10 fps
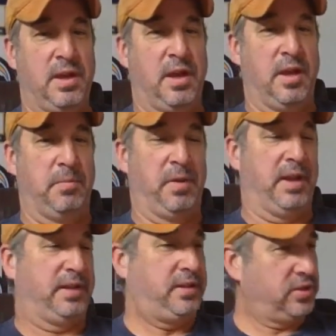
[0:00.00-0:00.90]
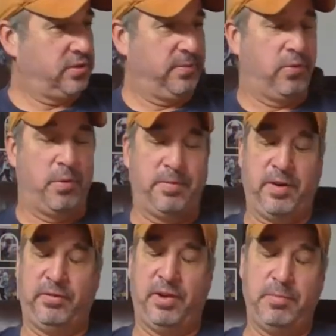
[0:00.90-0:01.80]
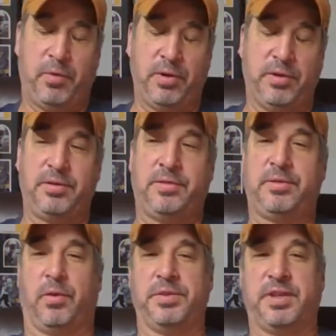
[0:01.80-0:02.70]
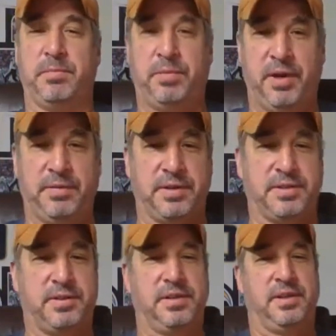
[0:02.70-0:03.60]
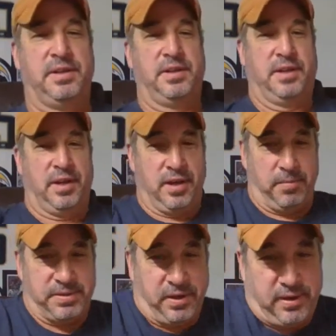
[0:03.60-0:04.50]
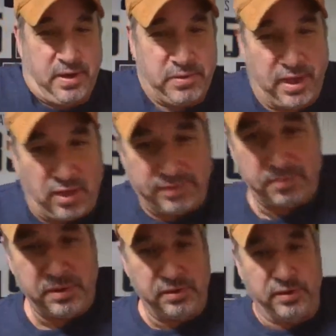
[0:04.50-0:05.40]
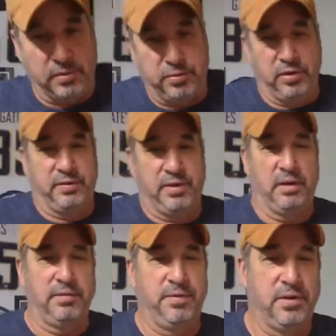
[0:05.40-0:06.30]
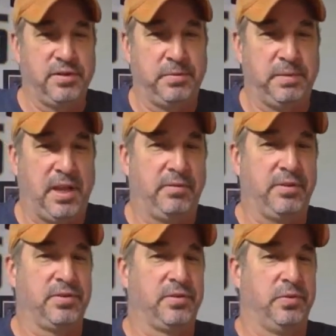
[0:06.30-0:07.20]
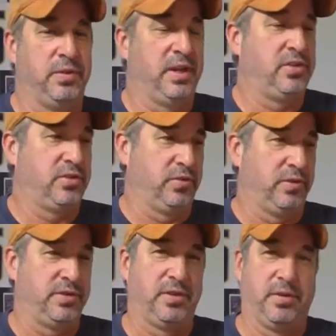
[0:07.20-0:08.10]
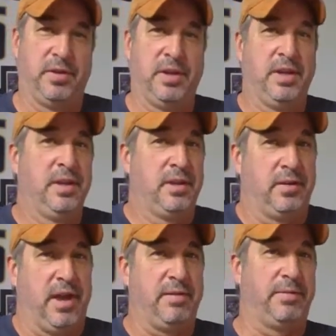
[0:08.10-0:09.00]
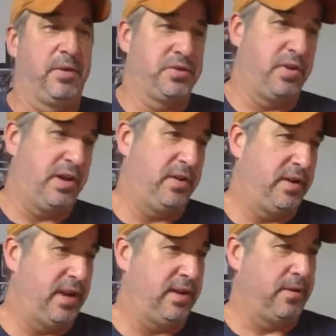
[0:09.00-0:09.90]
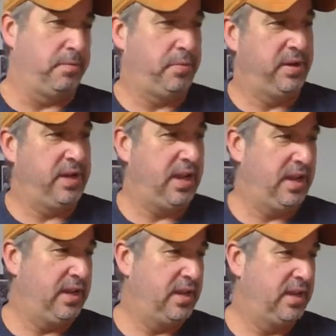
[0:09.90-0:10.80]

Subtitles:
I touched on it before, very, very important. Don't skip breakfast. Starting the day with a healthy meal can improve cognitive function and behavior in school-age children. So, I have a first grader and a pre-K,